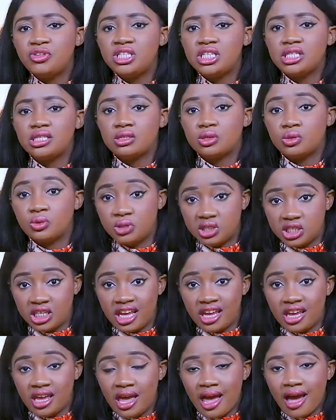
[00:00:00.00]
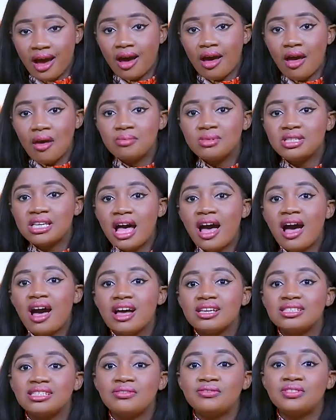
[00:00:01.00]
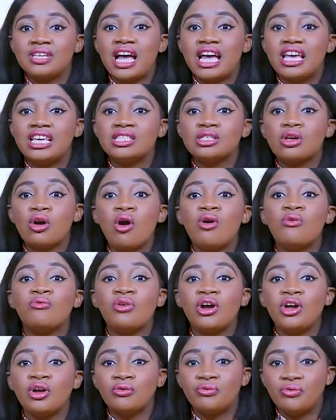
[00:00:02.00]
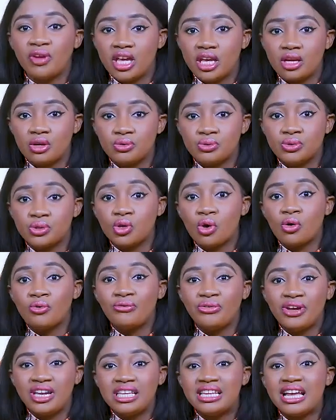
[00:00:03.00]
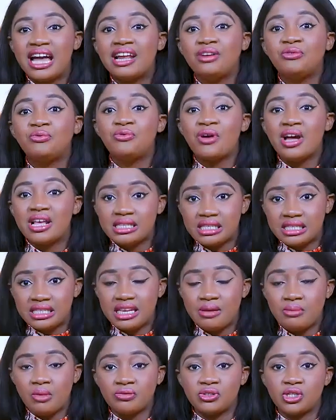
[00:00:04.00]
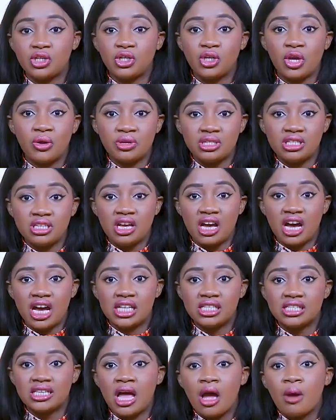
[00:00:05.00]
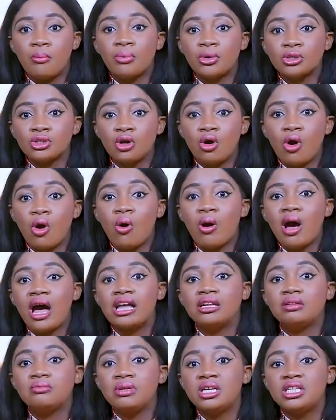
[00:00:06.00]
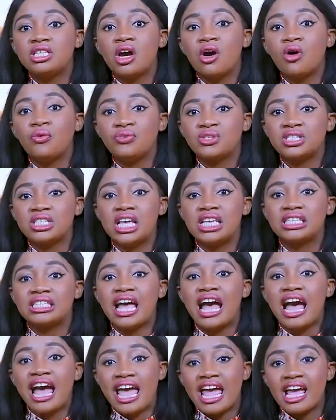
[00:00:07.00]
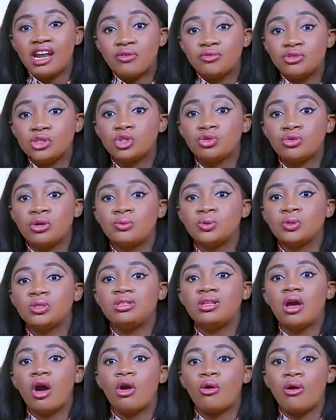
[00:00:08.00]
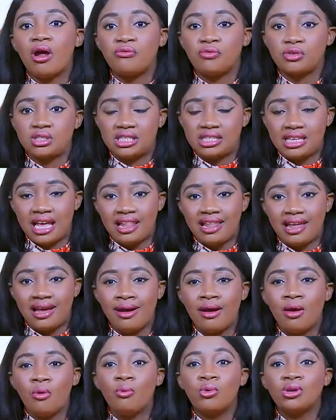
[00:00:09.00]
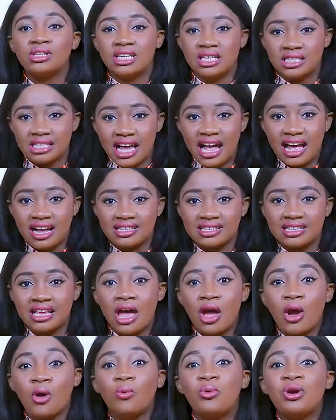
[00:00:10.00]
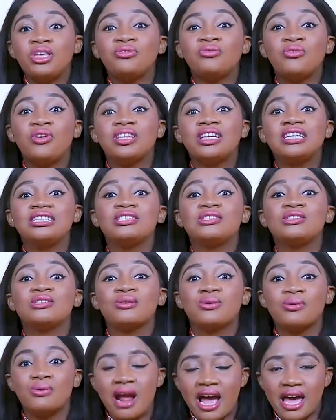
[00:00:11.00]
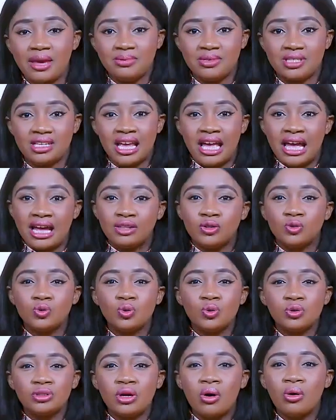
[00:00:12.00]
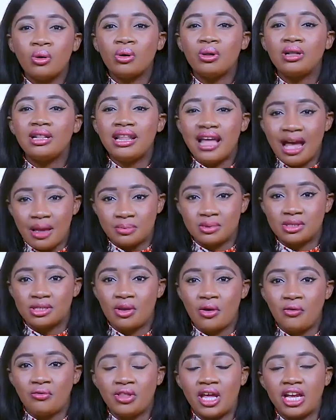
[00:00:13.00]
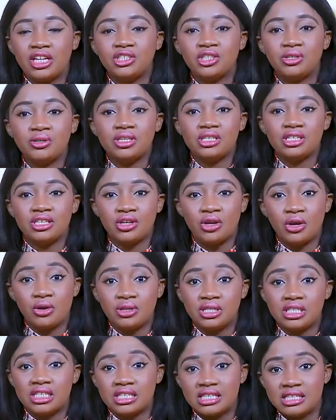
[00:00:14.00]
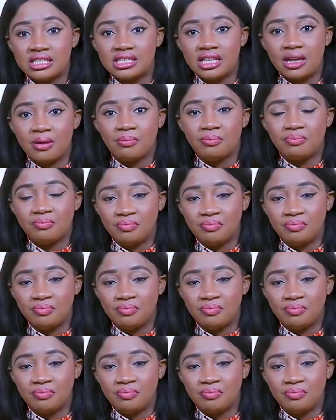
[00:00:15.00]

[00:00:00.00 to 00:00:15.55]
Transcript: visit to Kuje comes hours after his convoy of vehicles conveying the advanced team of security guards, protocol and media officers ahead of his trip to Daura for Salah was attacked, which further describes the total collapse of Nigerian security system.